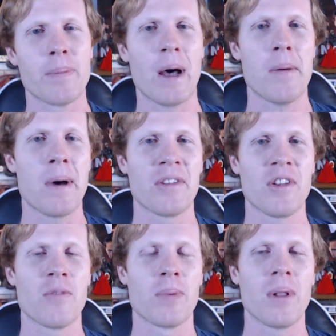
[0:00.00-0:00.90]
about
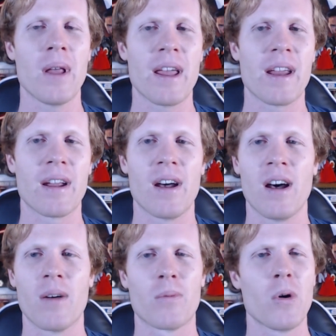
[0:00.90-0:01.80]
myself playing
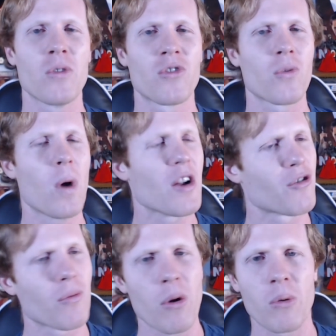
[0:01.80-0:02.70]
Rogue
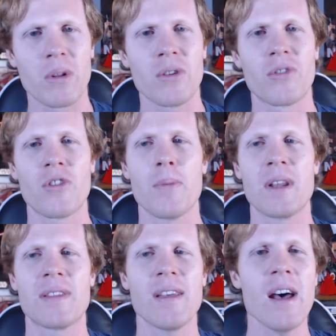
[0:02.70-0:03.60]
Squadron, Rogue Leader so
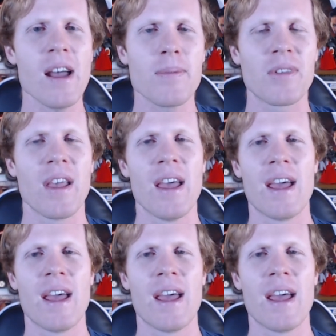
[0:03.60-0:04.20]
many times,